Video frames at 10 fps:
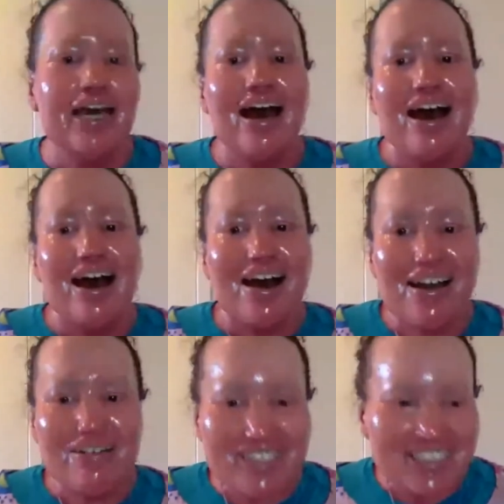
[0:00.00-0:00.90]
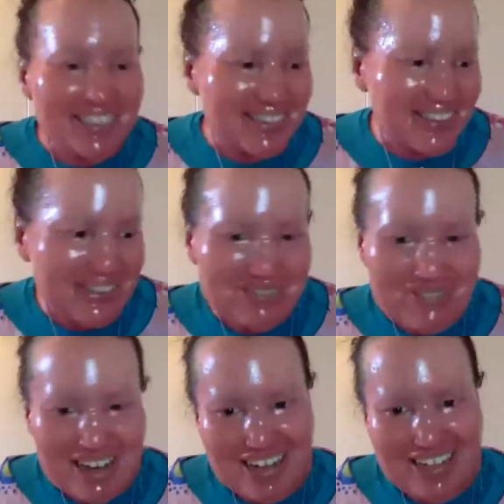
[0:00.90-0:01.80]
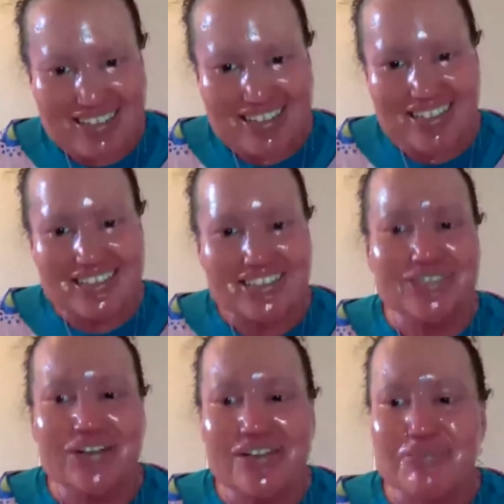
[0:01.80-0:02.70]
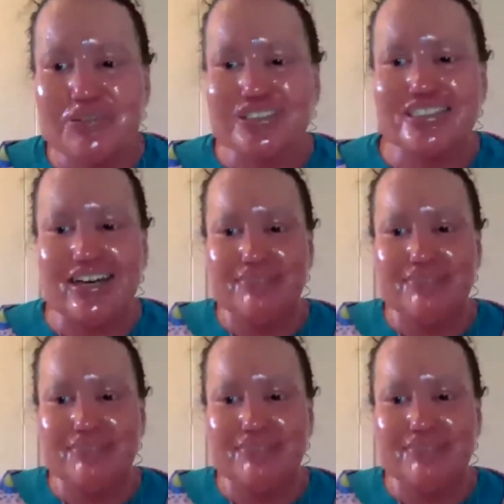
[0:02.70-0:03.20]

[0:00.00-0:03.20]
I'm going to talk to you about two other books now.